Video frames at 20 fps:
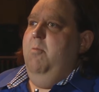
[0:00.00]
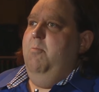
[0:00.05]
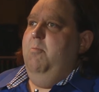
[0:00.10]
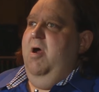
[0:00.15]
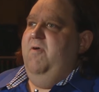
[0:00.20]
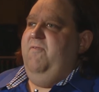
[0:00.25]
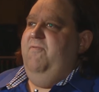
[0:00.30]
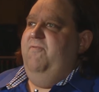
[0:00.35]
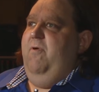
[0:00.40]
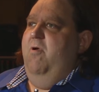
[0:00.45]

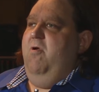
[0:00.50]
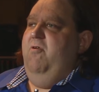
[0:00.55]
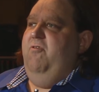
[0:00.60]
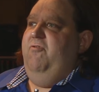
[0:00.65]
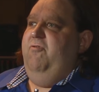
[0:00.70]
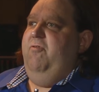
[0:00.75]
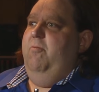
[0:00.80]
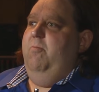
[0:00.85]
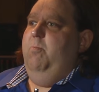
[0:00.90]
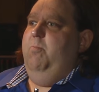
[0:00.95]
My
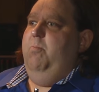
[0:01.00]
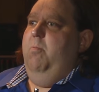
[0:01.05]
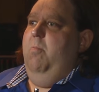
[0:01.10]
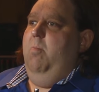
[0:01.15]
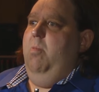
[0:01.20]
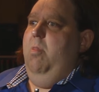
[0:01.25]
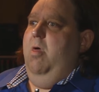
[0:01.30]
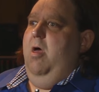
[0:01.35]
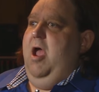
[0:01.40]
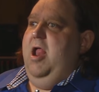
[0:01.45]
first
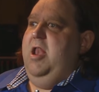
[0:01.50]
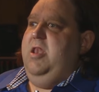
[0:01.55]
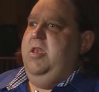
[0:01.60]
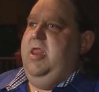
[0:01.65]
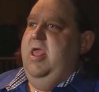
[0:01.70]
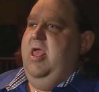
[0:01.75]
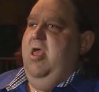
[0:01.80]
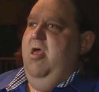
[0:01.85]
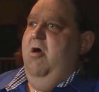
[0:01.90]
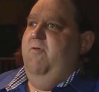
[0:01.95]

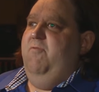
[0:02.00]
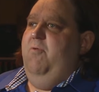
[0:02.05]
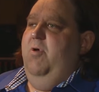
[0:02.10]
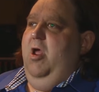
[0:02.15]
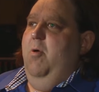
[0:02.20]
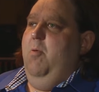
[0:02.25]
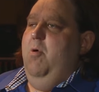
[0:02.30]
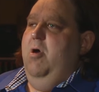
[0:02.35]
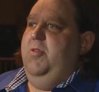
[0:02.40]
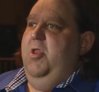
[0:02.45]
idea of what
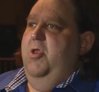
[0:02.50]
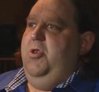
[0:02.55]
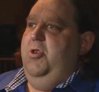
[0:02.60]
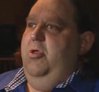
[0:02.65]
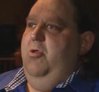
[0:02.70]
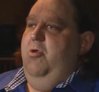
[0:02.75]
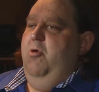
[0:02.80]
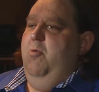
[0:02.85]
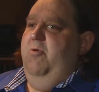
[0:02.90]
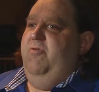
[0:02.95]
I wanted
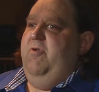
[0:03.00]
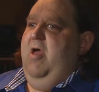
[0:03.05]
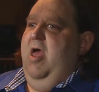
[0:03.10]
to do was